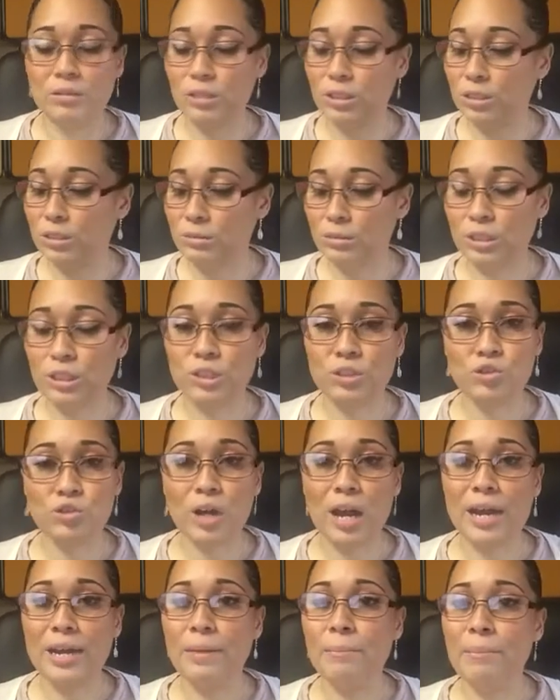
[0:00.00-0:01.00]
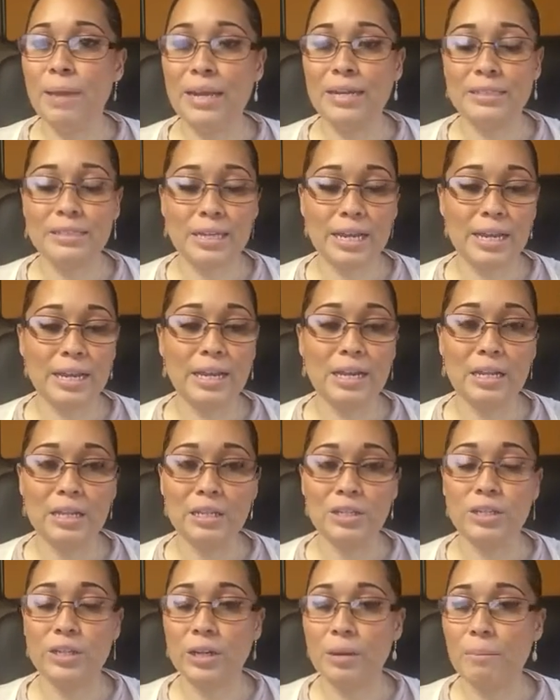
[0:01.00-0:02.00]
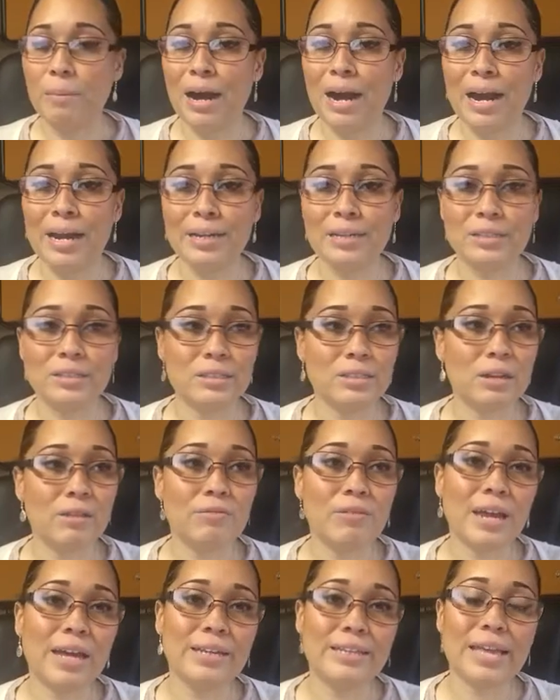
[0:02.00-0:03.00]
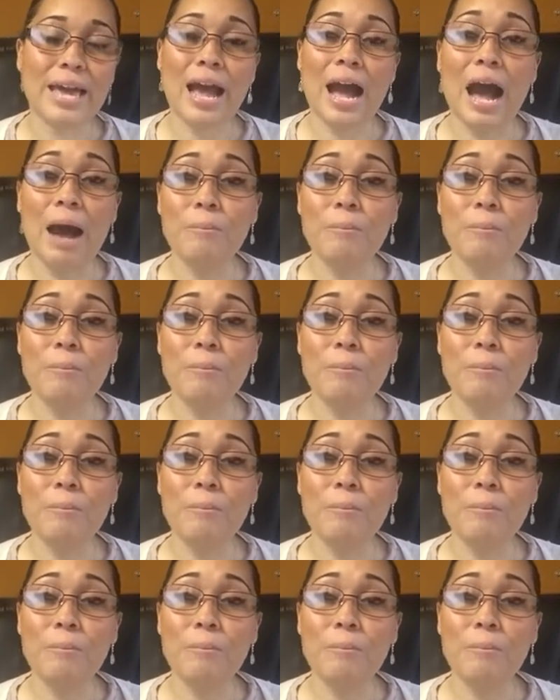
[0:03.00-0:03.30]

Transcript: just just trying to meditate and clear your mind and stuff like that.